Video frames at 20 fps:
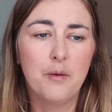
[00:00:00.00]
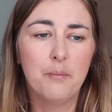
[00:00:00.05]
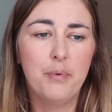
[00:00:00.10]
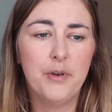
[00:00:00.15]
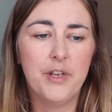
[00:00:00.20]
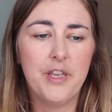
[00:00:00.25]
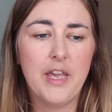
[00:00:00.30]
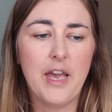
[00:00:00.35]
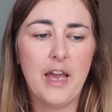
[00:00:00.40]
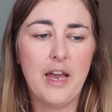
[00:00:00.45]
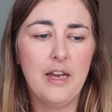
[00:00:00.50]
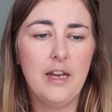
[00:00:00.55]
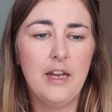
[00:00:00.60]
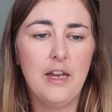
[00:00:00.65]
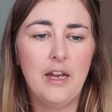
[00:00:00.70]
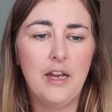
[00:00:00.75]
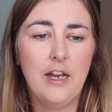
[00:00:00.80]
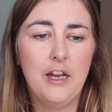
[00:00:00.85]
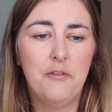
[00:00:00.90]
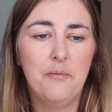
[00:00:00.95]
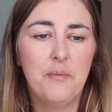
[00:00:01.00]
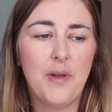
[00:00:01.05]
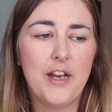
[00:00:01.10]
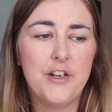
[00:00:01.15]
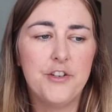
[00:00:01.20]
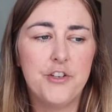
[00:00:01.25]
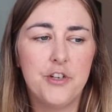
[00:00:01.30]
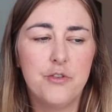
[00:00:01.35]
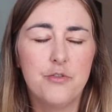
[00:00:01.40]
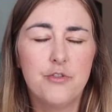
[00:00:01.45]
But yeah,
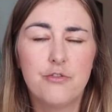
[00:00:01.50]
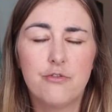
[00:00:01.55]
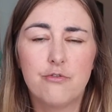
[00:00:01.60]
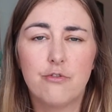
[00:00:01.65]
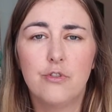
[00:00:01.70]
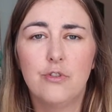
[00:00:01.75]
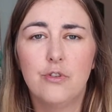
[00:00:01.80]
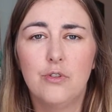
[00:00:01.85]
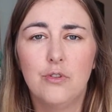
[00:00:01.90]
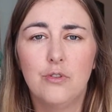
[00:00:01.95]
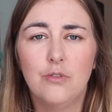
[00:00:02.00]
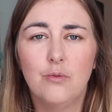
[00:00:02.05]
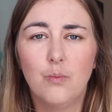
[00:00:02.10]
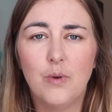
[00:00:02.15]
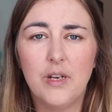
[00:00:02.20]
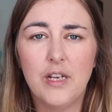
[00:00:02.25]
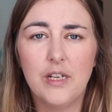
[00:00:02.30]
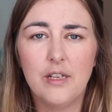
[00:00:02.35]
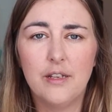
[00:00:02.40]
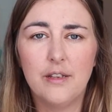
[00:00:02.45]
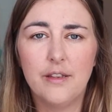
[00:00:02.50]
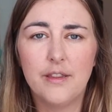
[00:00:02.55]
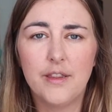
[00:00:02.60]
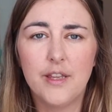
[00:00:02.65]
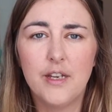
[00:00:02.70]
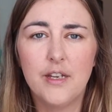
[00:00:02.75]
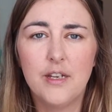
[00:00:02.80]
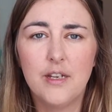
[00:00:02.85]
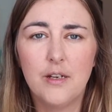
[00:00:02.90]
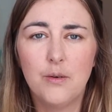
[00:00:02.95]
I do struggle with
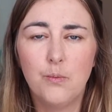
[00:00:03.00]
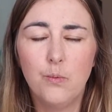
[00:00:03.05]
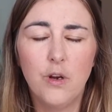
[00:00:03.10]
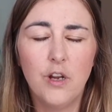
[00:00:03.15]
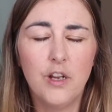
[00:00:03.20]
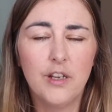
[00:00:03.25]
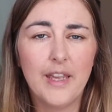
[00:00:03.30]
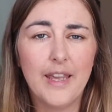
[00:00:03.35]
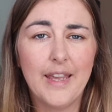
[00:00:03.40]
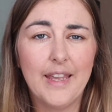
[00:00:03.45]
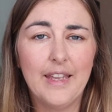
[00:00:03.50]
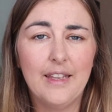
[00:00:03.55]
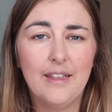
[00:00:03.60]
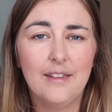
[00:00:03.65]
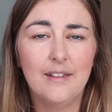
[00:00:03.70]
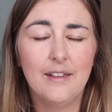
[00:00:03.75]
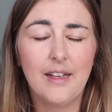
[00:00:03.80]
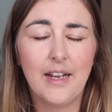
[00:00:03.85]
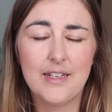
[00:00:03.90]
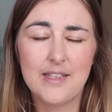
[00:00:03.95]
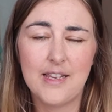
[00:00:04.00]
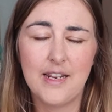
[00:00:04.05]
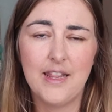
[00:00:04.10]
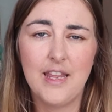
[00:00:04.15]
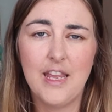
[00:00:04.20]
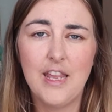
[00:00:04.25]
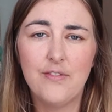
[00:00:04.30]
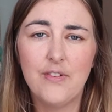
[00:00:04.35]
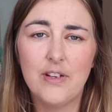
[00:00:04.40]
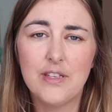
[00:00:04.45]
working, like I said, in
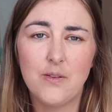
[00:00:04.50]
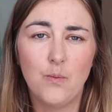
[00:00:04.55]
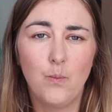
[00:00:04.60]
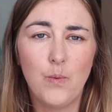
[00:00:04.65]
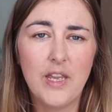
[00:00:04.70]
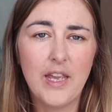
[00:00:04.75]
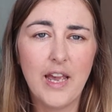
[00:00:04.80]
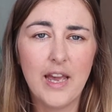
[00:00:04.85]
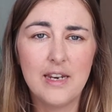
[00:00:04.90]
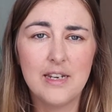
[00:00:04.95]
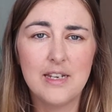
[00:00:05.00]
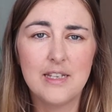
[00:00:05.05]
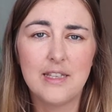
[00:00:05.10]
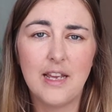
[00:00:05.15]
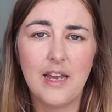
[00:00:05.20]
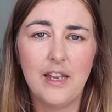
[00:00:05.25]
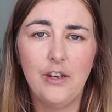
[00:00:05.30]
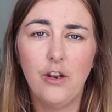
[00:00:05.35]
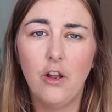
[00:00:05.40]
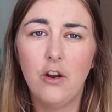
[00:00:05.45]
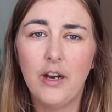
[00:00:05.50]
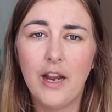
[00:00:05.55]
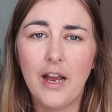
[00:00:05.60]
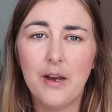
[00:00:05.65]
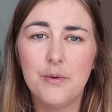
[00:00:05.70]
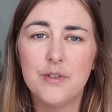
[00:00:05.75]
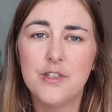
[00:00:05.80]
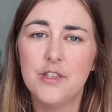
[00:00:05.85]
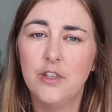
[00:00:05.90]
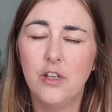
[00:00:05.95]
the evenings and weekends and long
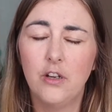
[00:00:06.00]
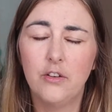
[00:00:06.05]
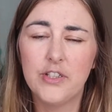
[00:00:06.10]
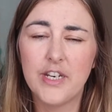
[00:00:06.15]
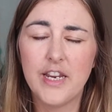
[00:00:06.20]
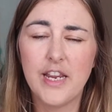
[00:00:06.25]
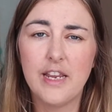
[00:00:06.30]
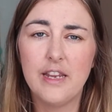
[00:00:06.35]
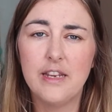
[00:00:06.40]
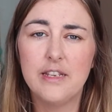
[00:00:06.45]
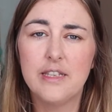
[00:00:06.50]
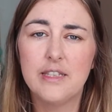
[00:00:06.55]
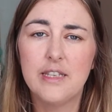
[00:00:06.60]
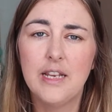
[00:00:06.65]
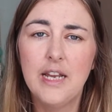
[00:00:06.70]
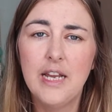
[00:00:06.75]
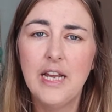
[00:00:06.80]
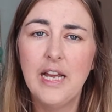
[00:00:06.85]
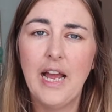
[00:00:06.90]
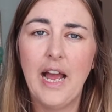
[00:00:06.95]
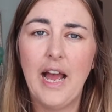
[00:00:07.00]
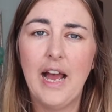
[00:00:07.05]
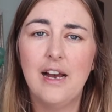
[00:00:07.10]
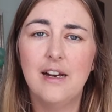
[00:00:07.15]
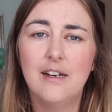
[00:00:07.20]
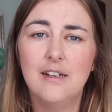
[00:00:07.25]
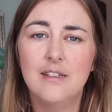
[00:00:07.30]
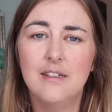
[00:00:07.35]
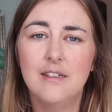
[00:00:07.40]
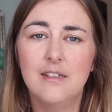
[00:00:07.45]
hours and long days,
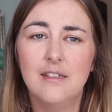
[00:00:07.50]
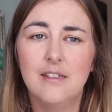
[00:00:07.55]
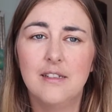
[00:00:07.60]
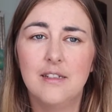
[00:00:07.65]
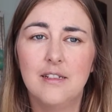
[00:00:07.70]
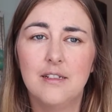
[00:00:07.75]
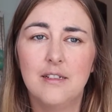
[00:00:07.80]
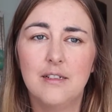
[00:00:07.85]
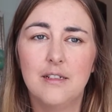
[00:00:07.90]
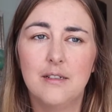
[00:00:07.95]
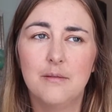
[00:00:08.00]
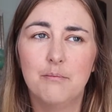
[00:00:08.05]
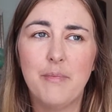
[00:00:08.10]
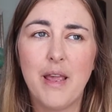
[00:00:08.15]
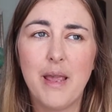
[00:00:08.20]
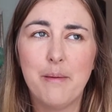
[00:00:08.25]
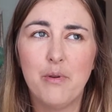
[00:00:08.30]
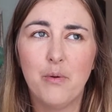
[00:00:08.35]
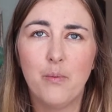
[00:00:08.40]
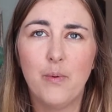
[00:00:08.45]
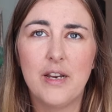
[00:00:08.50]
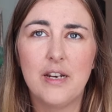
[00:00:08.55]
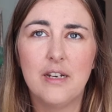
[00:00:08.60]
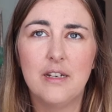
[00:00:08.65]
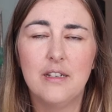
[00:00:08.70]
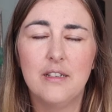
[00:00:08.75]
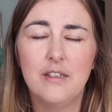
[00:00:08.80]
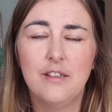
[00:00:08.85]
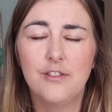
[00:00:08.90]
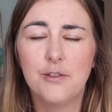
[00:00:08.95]
and maybe
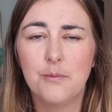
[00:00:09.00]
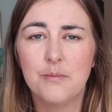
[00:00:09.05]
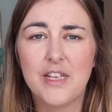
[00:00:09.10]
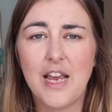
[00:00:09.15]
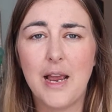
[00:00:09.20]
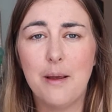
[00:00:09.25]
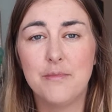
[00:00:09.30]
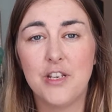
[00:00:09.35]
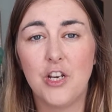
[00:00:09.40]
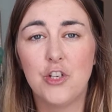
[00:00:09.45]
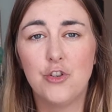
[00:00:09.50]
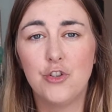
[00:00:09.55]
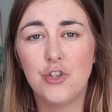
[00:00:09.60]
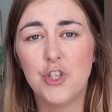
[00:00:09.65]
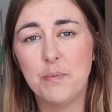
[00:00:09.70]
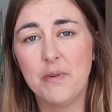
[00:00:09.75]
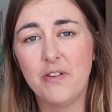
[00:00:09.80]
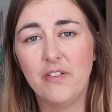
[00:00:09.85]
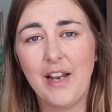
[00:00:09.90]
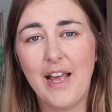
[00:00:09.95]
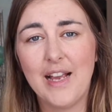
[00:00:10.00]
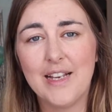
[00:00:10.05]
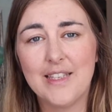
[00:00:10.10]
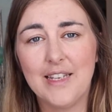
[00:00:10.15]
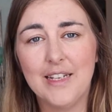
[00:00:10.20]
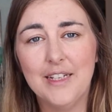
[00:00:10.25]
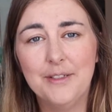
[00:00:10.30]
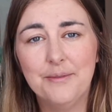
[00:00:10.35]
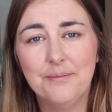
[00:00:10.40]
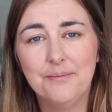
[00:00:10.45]
when sometimes I should just be
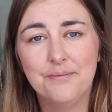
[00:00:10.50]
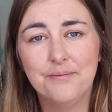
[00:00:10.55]
relaxing.